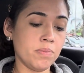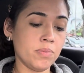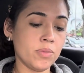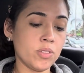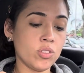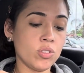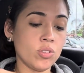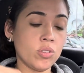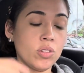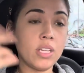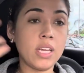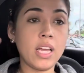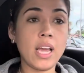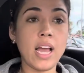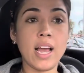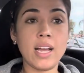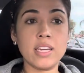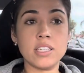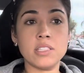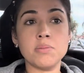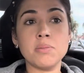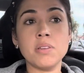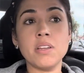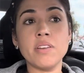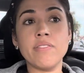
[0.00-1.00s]
So they
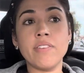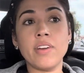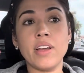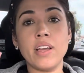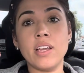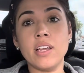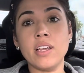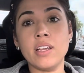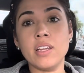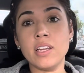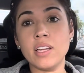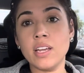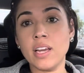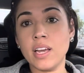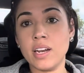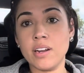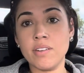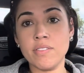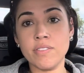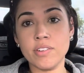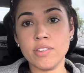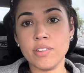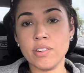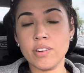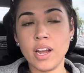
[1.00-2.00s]
asked me if he had
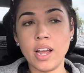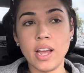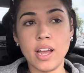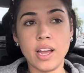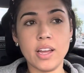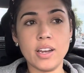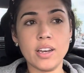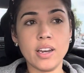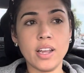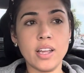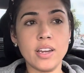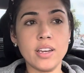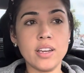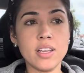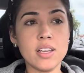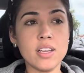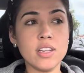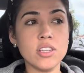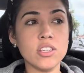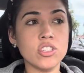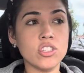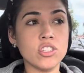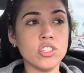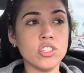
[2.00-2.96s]
ever had any